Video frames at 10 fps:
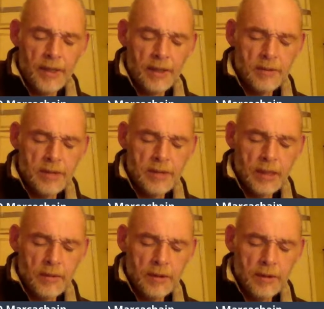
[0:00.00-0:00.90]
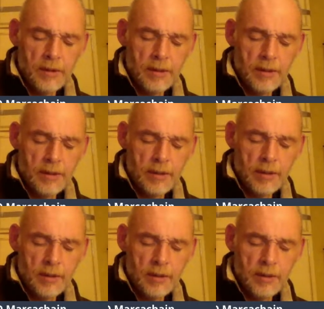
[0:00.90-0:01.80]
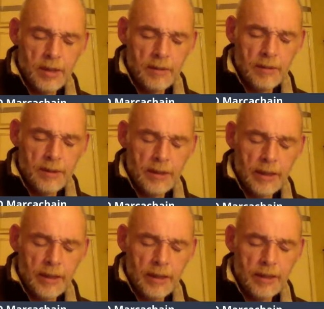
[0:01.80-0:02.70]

And you deal with, you deal with the